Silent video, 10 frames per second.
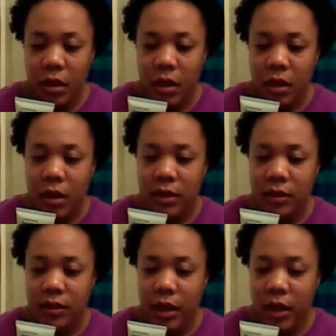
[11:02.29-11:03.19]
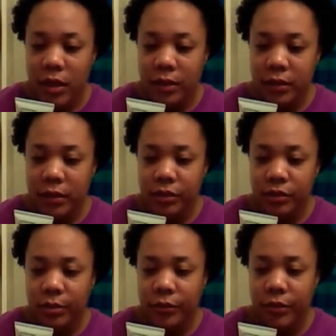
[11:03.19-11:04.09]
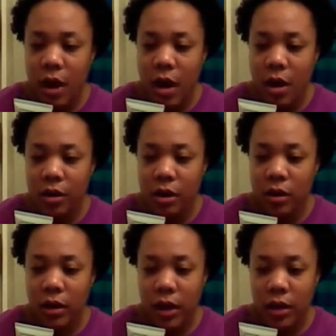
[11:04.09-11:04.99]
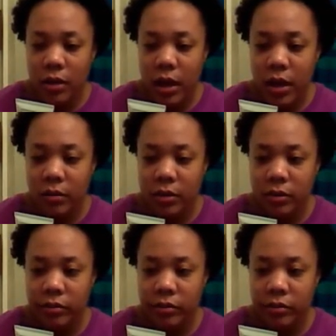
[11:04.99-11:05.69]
it says suitable for all curly hair types